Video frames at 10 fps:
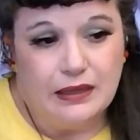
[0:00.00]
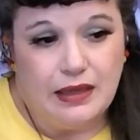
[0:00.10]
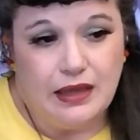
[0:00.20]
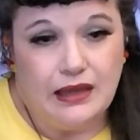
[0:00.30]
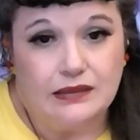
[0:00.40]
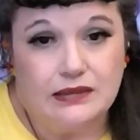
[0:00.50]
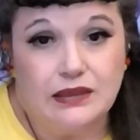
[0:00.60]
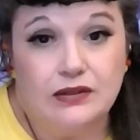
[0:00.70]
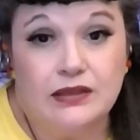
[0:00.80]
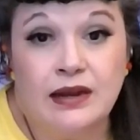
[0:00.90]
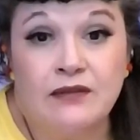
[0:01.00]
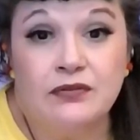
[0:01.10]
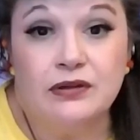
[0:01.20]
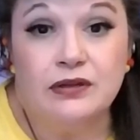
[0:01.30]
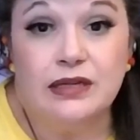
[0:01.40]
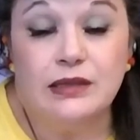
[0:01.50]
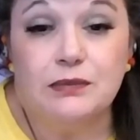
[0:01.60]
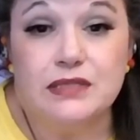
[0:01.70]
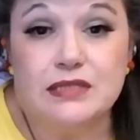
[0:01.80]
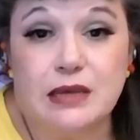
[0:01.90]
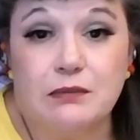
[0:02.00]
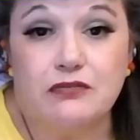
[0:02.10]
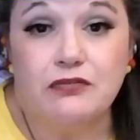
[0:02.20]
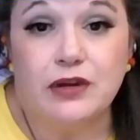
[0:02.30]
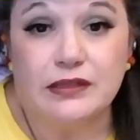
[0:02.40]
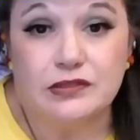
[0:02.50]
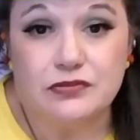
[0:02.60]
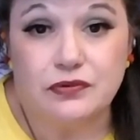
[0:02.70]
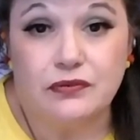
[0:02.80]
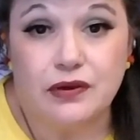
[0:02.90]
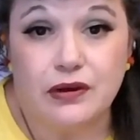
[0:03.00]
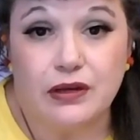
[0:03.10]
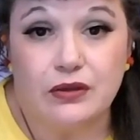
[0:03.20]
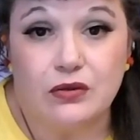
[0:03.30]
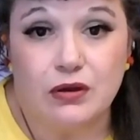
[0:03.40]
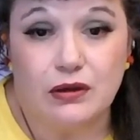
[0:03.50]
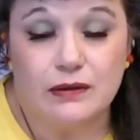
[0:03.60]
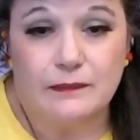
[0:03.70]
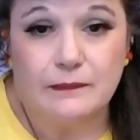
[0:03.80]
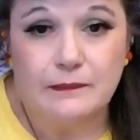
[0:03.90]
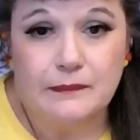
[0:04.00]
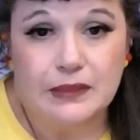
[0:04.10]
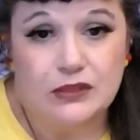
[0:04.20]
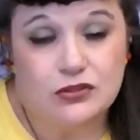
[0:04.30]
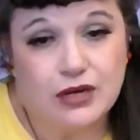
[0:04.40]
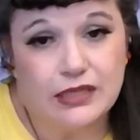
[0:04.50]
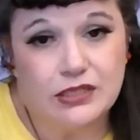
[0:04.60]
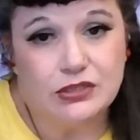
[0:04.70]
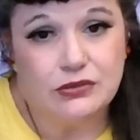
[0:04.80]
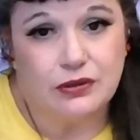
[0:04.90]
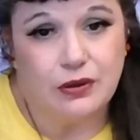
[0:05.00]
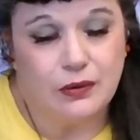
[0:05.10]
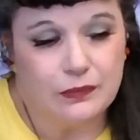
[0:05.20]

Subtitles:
And he could never keep the same friends for very long. He tried to, though.